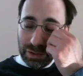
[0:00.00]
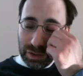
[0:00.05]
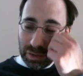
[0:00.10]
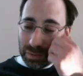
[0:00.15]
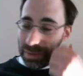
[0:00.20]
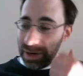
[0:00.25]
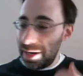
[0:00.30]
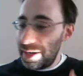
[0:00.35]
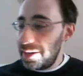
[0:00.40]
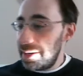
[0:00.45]
can
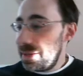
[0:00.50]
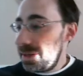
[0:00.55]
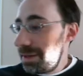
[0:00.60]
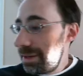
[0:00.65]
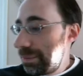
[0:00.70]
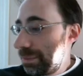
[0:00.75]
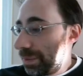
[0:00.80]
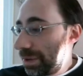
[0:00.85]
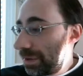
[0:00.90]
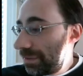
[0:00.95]
write
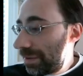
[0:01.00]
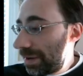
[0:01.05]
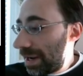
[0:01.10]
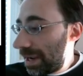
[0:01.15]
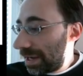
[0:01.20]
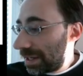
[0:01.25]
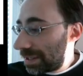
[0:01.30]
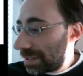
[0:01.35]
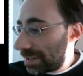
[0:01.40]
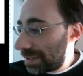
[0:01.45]
1 over
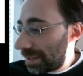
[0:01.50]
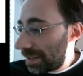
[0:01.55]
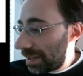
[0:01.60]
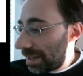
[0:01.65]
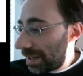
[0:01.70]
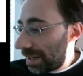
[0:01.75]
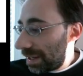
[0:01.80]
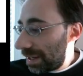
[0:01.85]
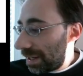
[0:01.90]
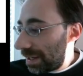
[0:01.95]
x
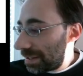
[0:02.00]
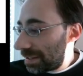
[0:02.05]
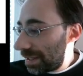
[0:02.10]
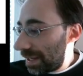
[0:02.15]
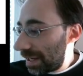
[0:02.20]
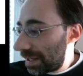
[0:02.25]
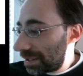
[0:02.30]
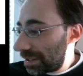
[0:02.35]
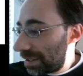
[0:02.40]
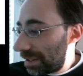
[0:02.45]
as
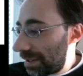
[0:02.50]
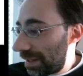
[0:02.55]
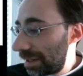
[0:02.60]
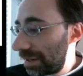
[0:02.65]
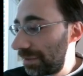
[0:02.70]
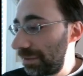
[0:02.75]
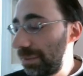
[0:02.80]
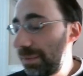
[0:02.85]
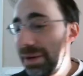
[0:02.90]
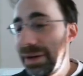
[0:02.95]
x to the
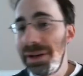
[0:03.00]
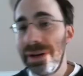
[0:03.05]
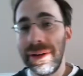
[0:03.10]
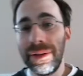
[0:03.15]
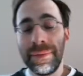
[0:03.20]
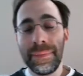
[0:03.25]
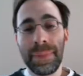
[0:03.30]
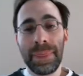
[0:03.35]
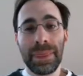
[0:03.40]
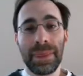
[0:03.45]
negative 1.